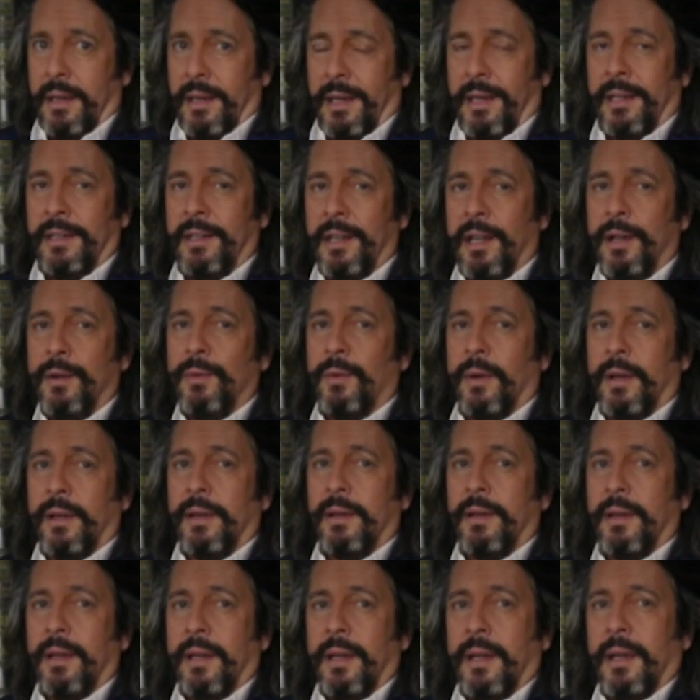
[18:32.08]
and no
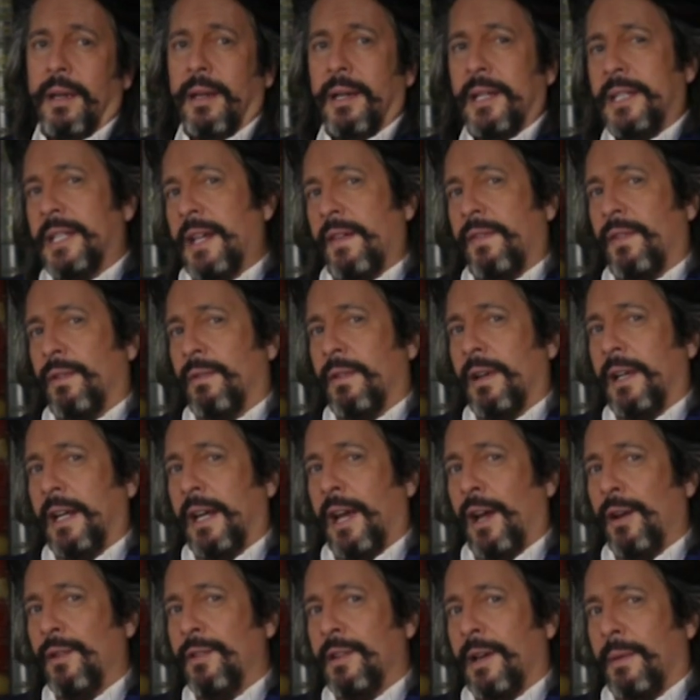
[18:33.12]
one has ever really
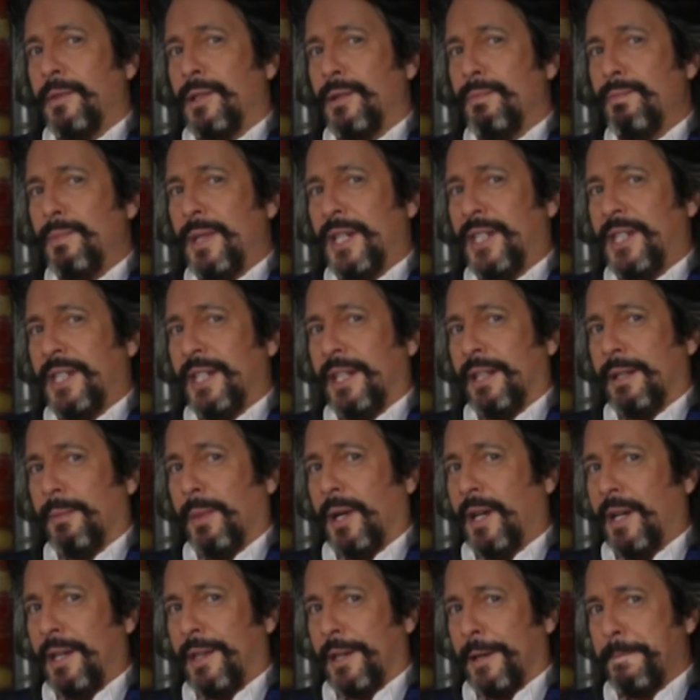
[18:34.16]
owned up to missing them
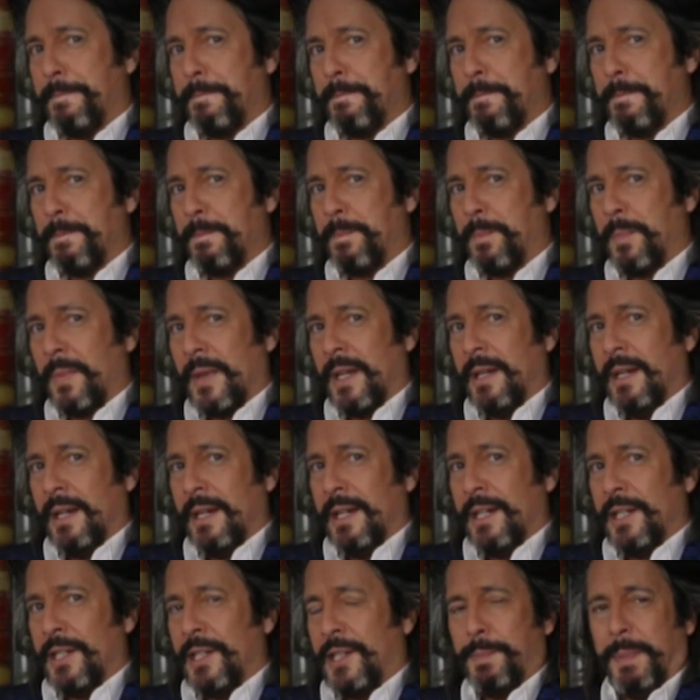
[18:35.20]
either.
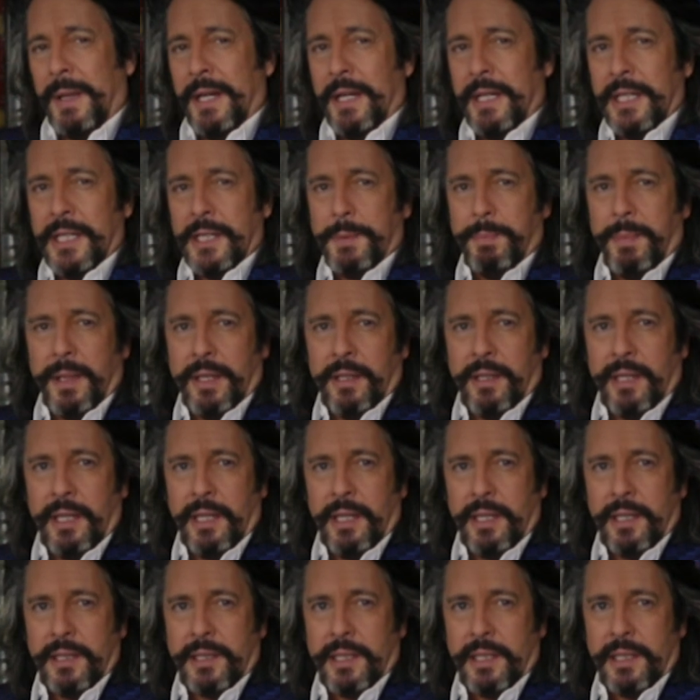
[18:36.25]
Speer's
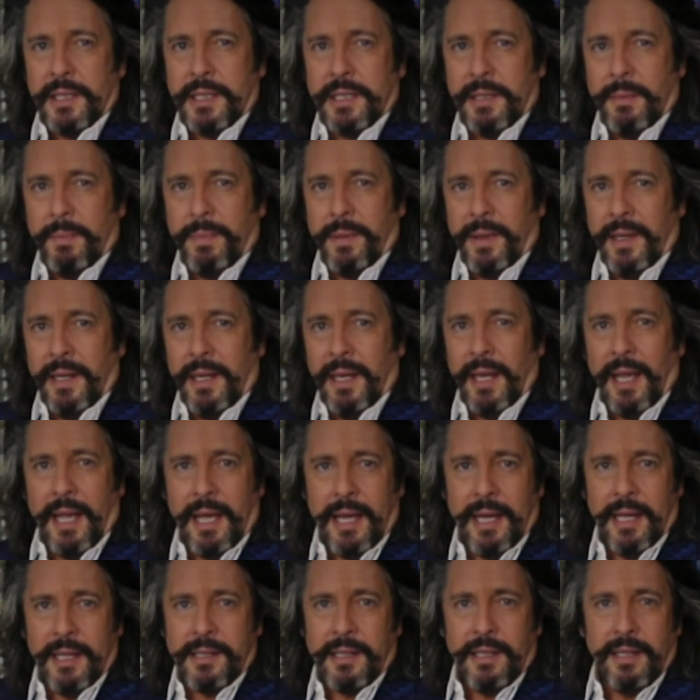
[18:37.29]
buildings simply
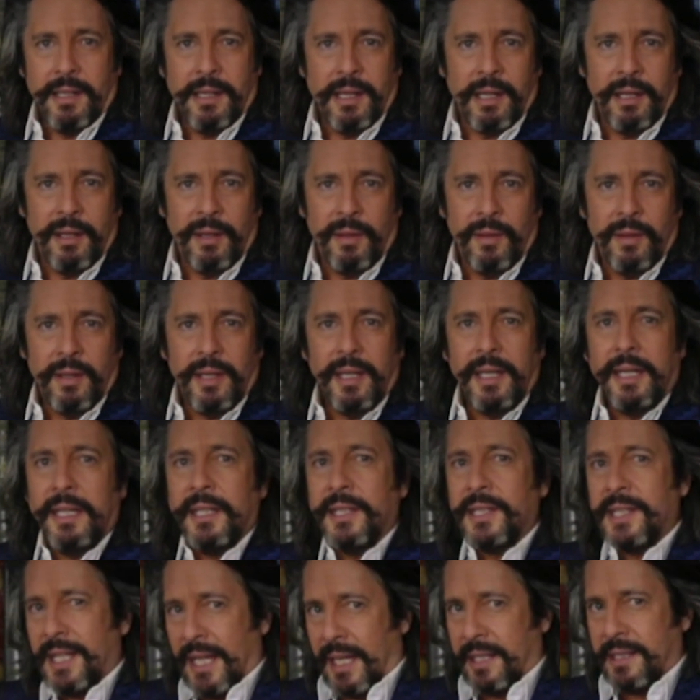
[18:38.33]
had no
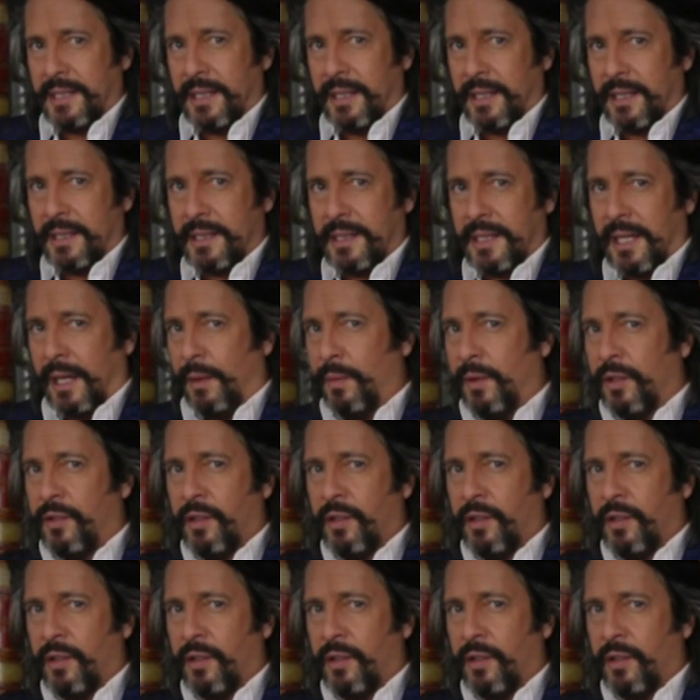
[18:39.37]
aesthetics. They were